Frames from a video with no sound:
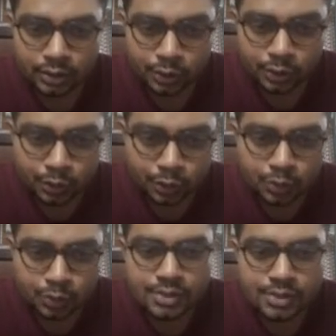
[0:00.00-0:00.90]
two
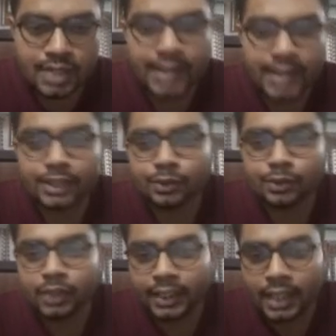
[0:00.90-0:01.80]
side tool
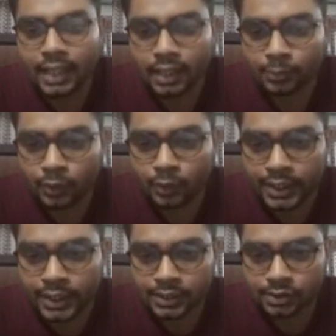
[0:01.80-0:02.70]
head are
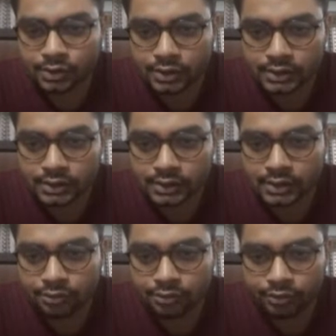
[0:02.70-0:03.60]
provided. So this is the
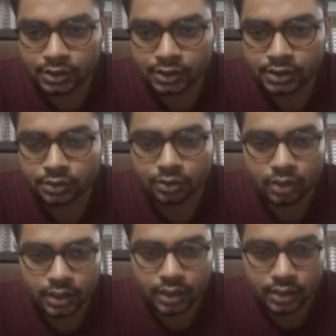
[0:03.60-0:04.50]
first tool
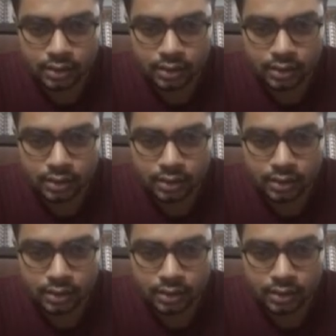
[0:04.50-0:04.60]
holder,